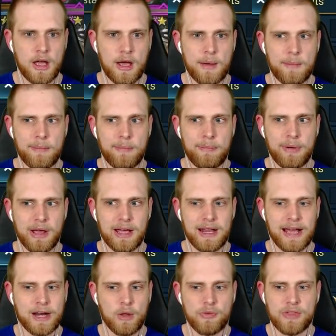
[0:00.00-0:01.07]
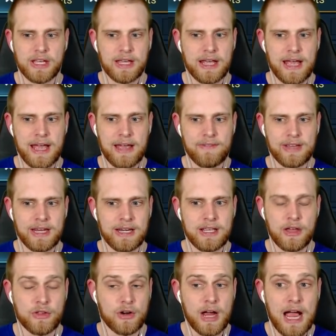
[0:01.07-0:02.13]
um, but I don't think I have any
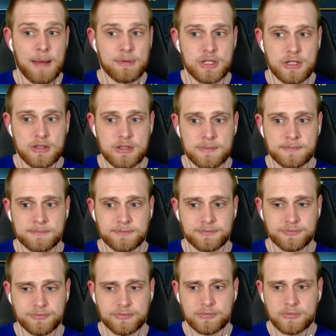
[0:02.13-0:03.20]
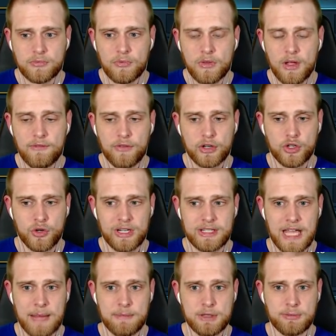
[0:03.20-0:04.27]
other options for crit
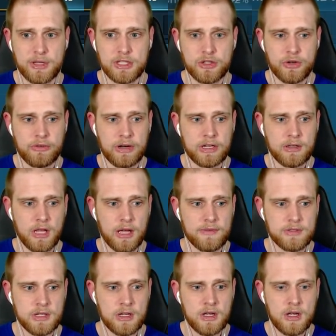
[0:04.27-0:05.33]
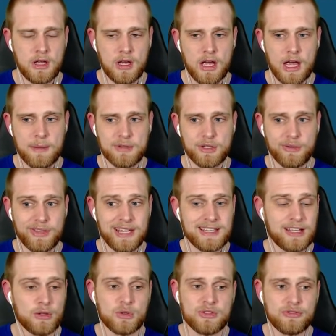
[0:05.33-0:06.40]
damage plus crit rate gloves. Um, so these,
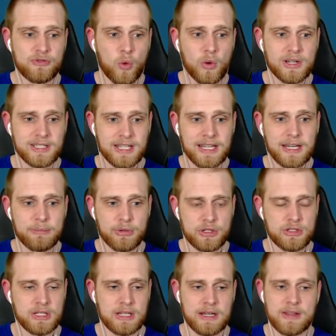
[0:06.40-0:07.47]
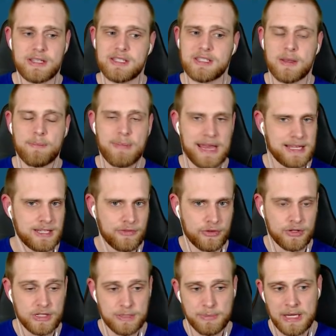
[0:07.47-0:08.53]
I lose 14%. Now, this is amazing for
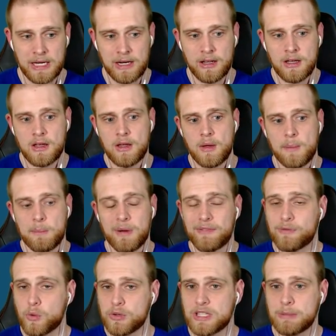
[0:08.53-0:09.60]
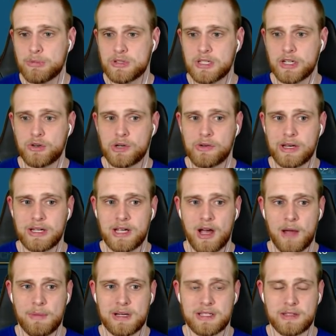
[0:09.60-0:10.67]
the speed, but 14% crit rate
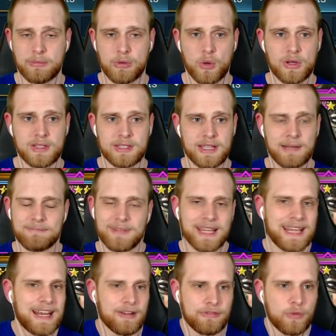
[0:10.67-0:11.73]
gone because of the broken set, I can't